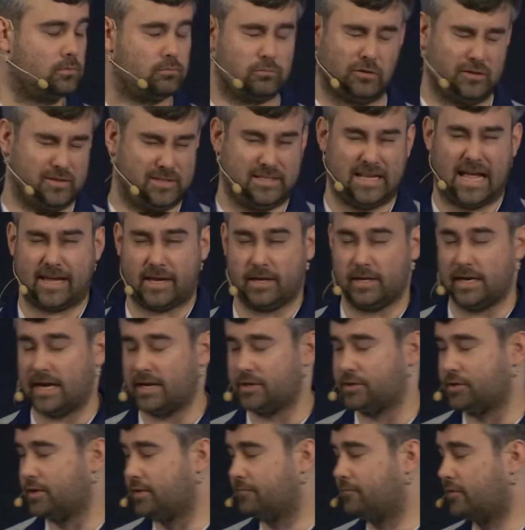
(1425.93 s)
or a second,
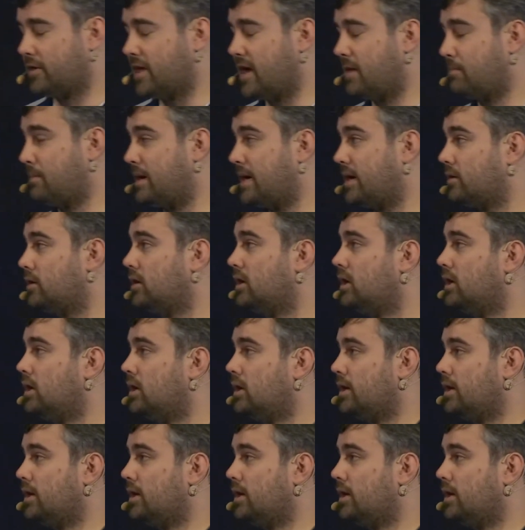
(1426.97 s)
actually, for that matter.